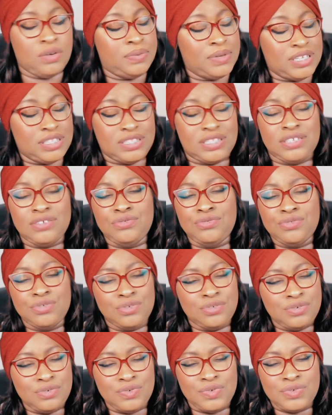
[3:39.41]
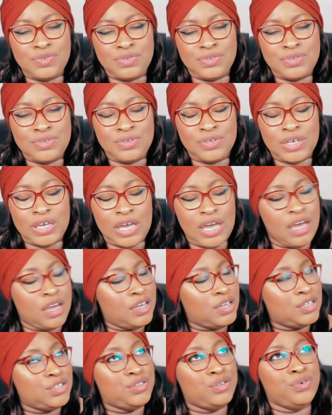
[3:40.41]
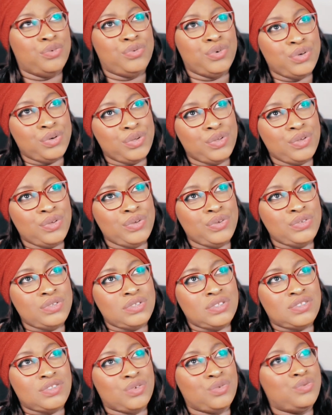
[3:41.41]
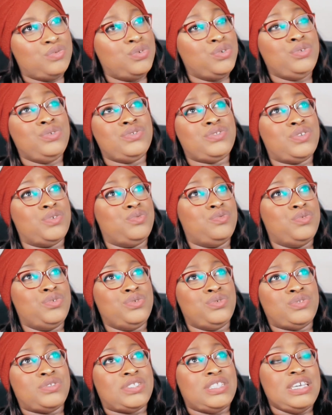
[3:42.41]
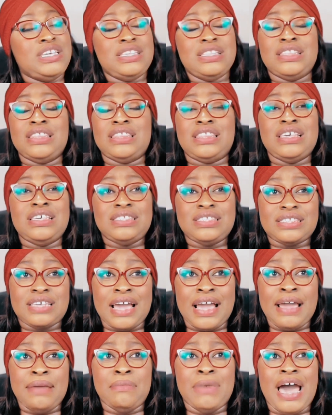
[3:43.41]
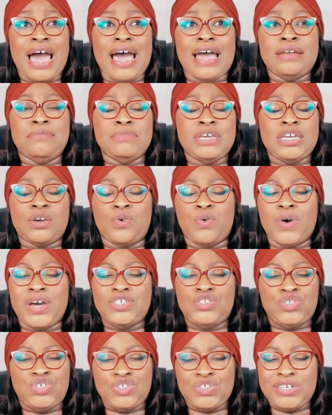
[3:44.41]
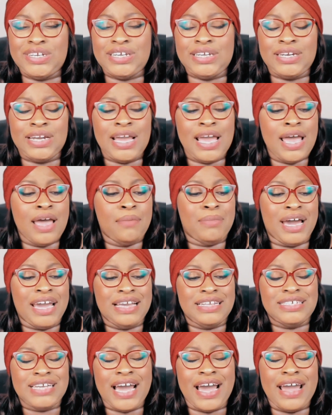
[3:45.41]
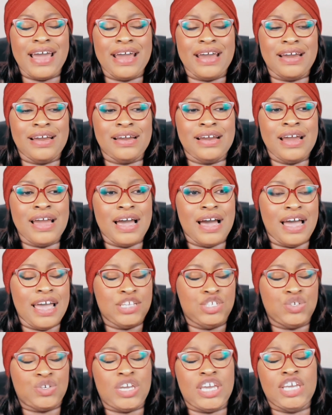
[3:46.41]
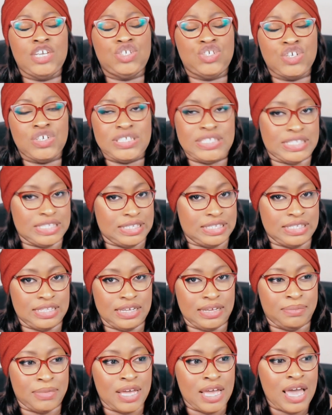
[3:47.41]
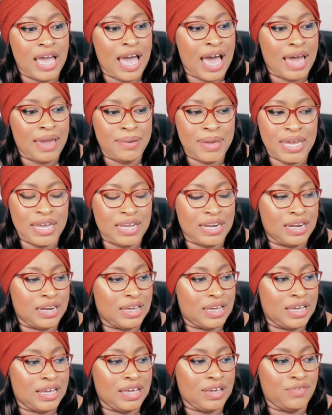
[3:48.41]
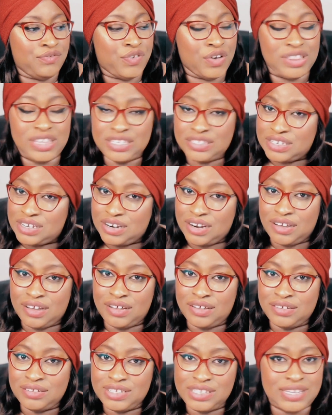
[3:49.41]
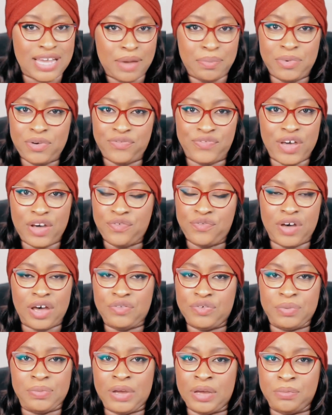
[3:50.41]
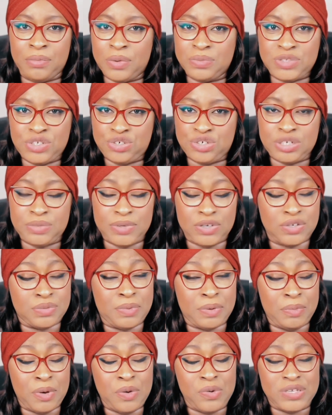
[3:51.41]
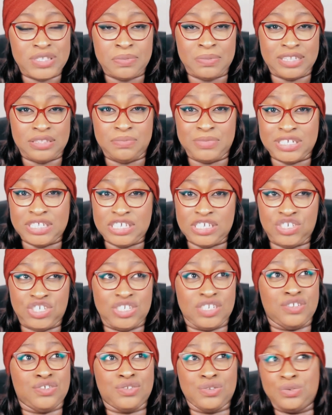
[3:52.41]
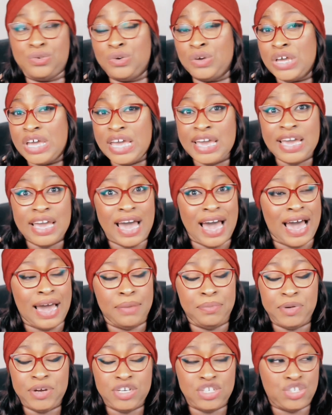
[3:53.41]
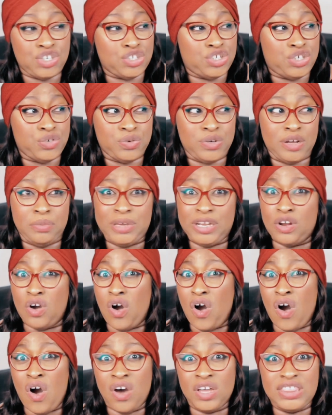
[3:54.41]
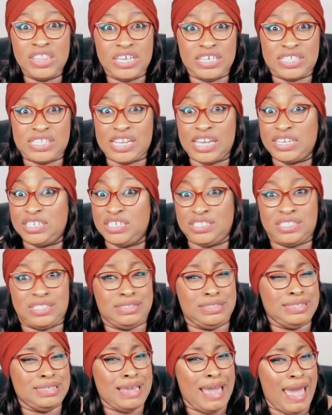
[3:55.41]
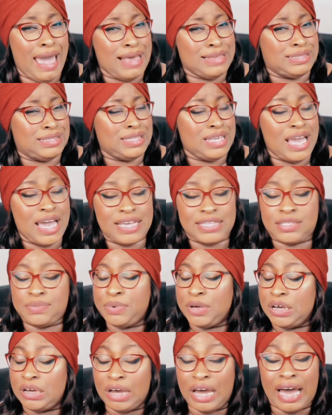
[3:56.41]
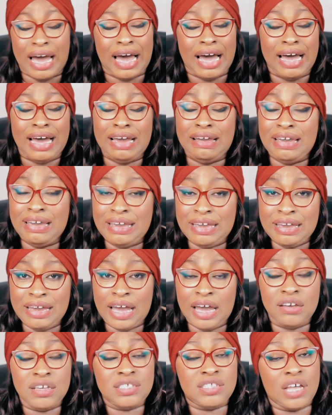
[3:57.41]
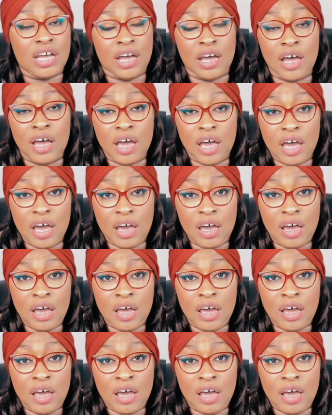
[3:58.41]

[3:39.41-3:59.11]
Like, the rules, the rules, the rules, the rules. This game had me questioning my entire education system. I mean, for this girl, this apple fell far from her mom's tree, because my mom was a mathematician, so I'm pretty sure she would have been on this, like, just, yes, yes. But I was like, huh?